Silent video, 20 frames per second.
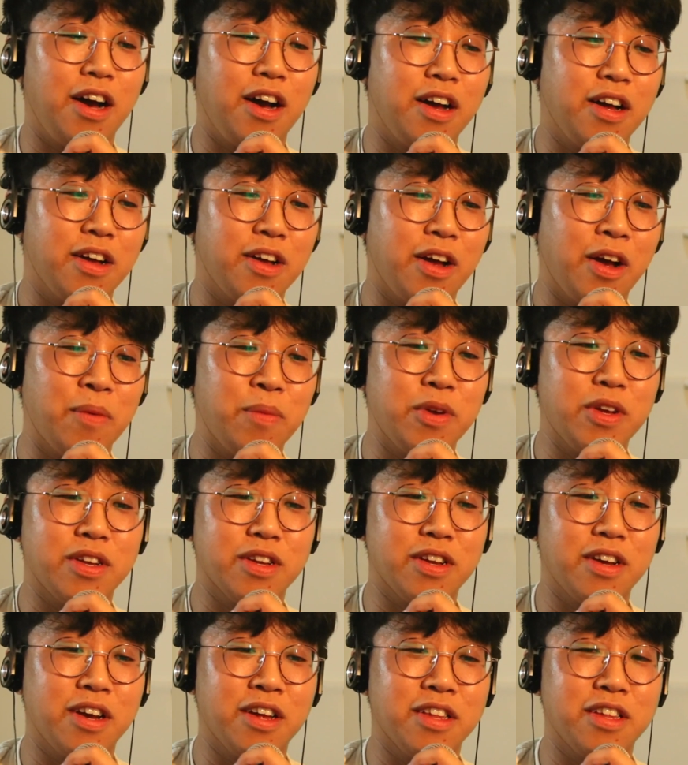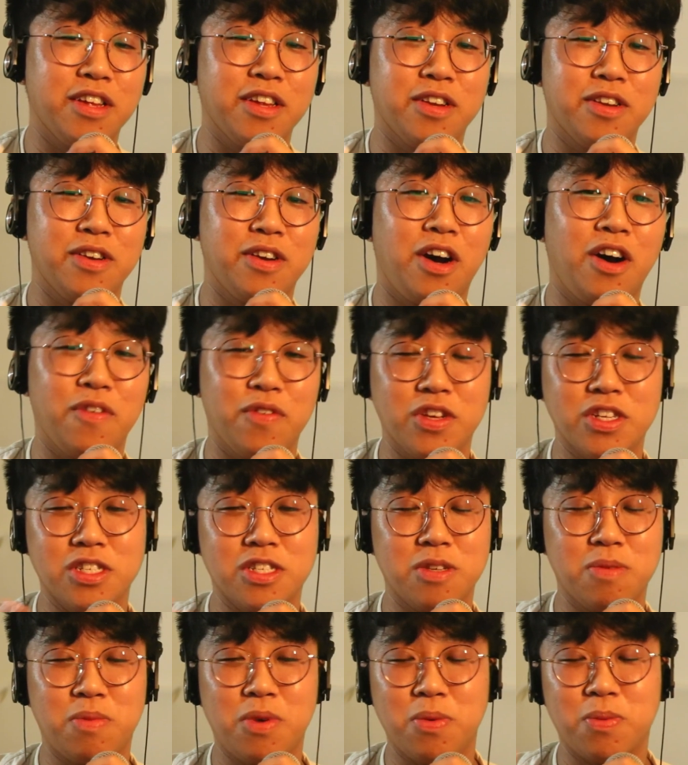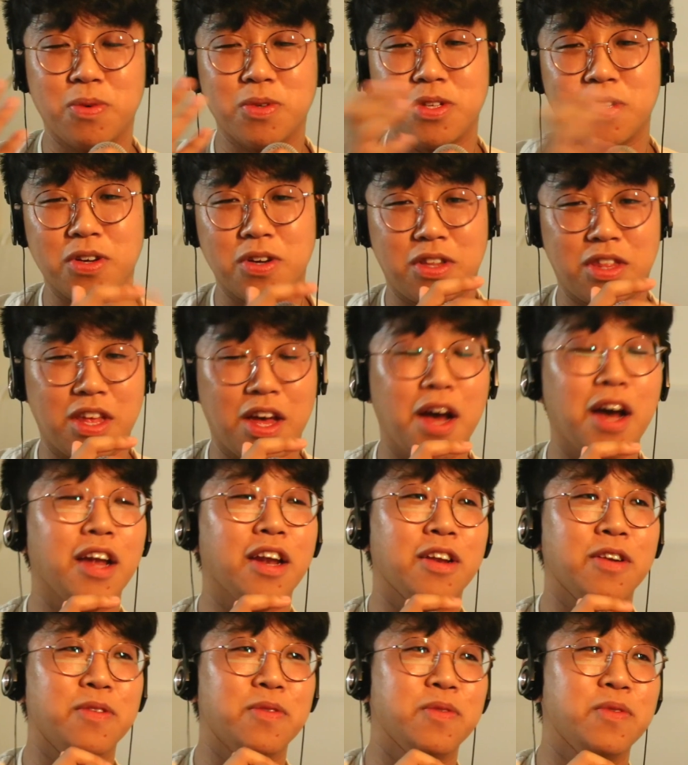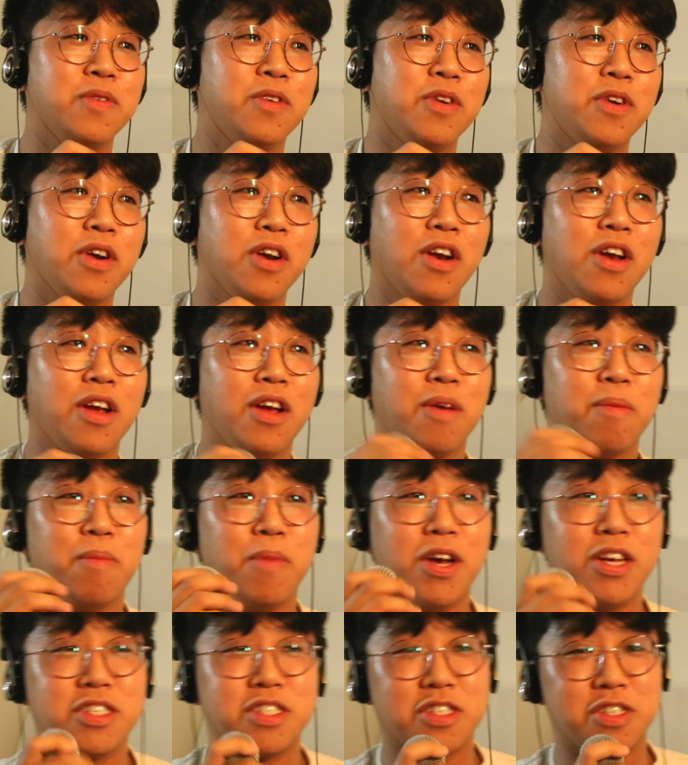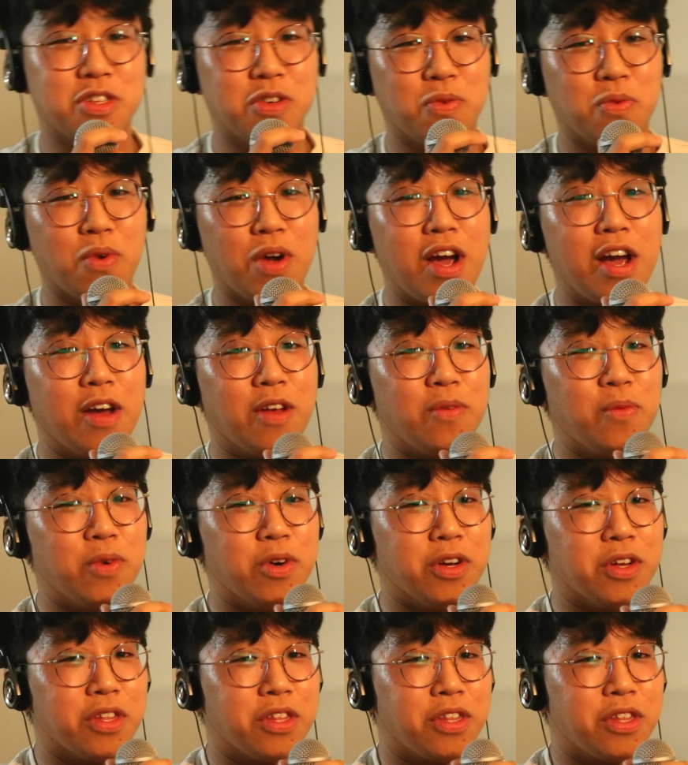I mean, and then obviously people took that and basically ran with